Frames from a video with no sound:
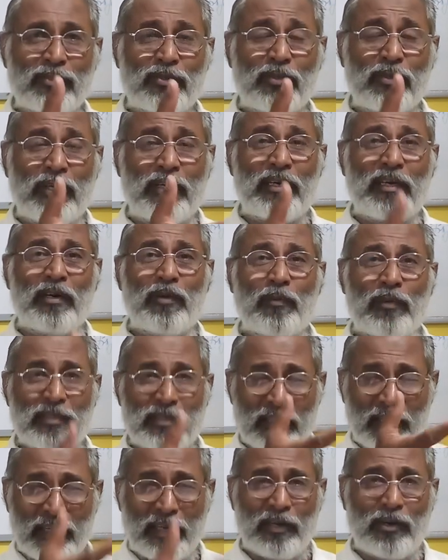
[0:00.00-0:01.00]
so that it will
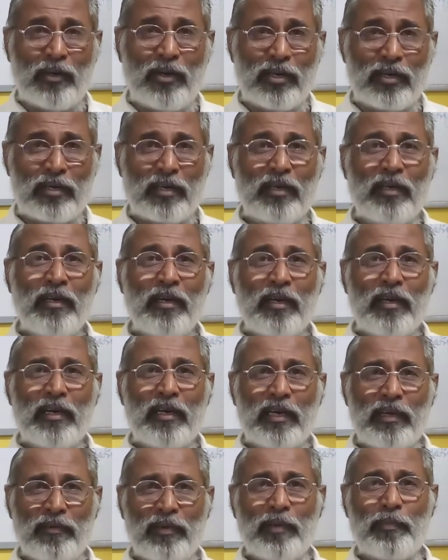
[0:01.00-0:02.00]
once again not
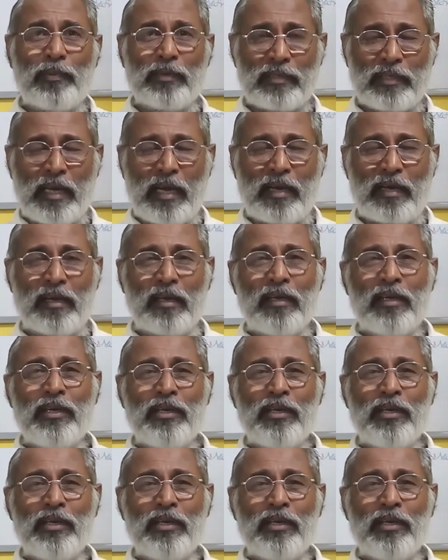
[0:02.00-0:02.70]
develop a sac.